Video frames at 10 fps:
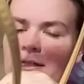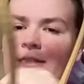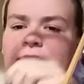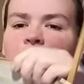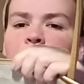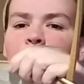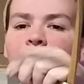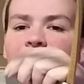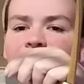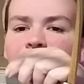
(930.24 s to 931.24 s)
a little
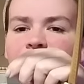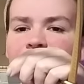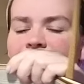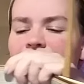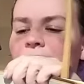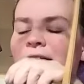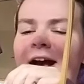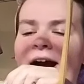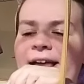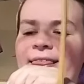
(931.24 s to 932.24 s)
pocket over there.
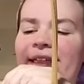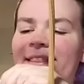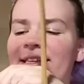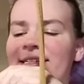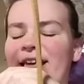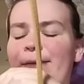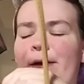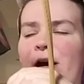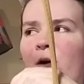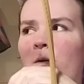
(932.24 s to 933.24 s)
I think these came
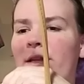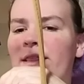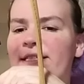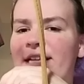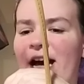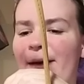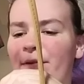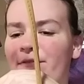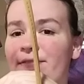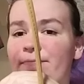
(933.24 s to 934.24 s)
out in the time
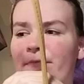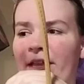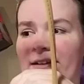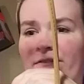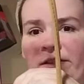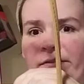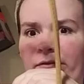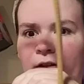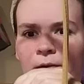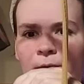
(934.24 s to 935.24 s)
of like flip
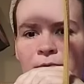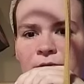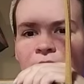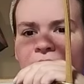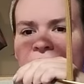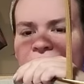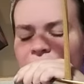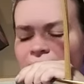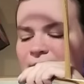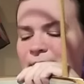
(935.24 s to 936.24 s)
phones,
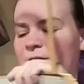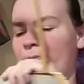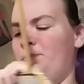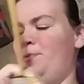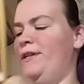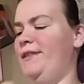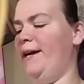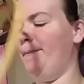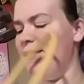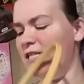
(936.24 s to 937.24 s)
so that's what you're supposed to put in
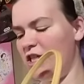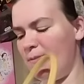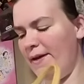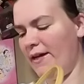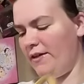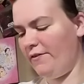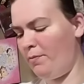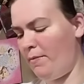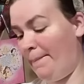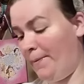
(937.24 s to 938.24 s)
there. But it's just big enough to
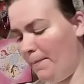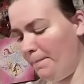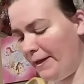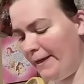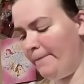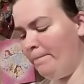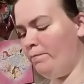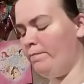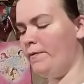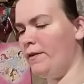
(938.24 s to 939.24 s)
put my pump in,